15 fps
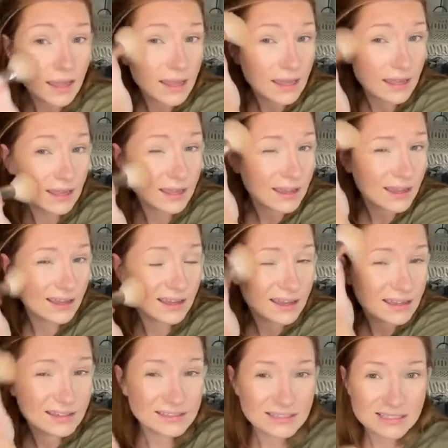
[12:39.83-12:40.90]

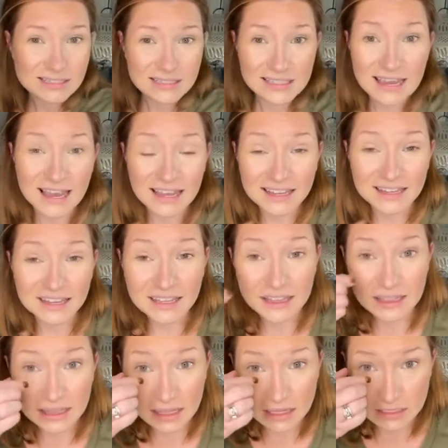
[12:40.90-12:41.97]
And yeah,
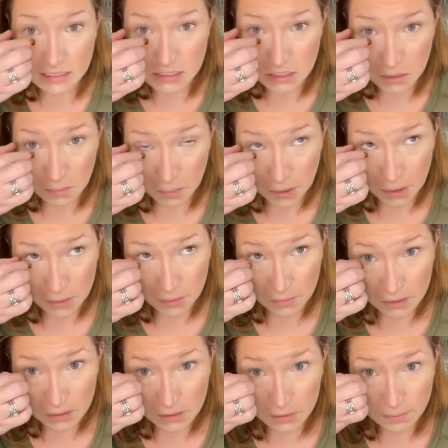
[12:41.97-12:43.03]
that's probably
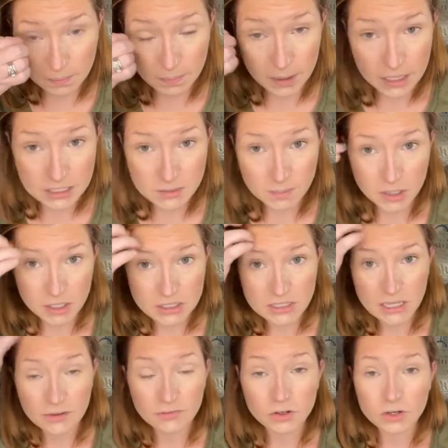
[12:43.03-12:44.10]
one of the best
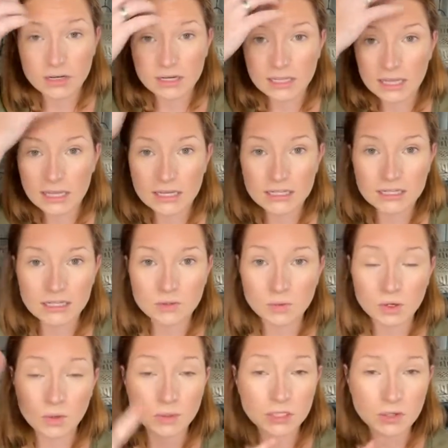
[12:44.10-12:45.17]
perks. If you're in Canada,
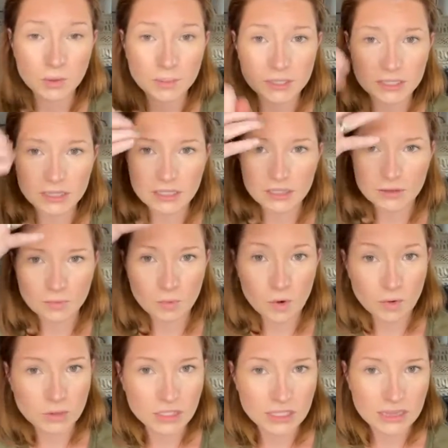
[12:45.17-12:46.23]
we're only open in the,
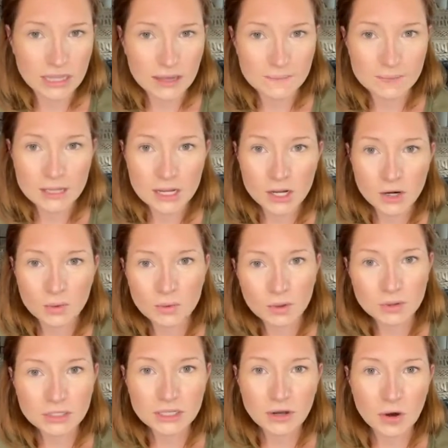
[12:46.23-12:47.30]
whoa, look at that.
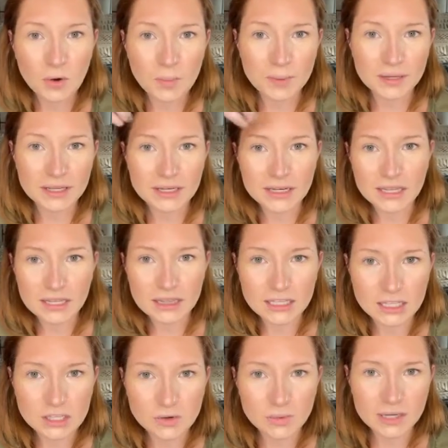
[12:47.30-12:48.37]
We're only open in
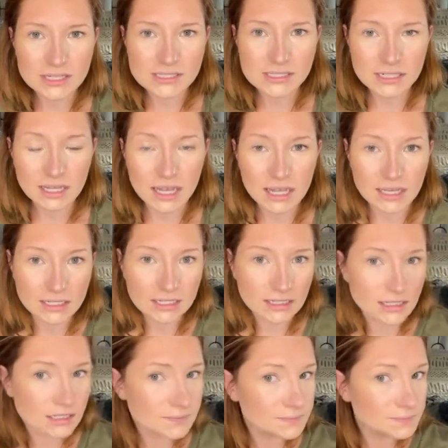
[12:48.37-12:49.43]
the US and
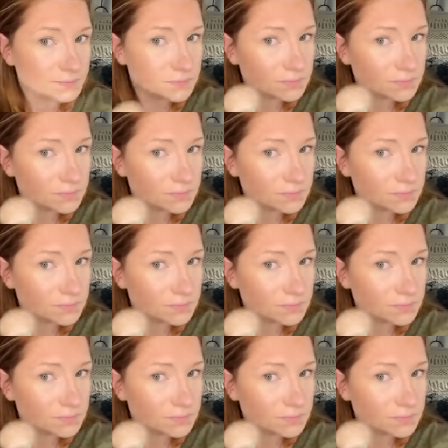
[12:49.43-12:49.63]
Canada.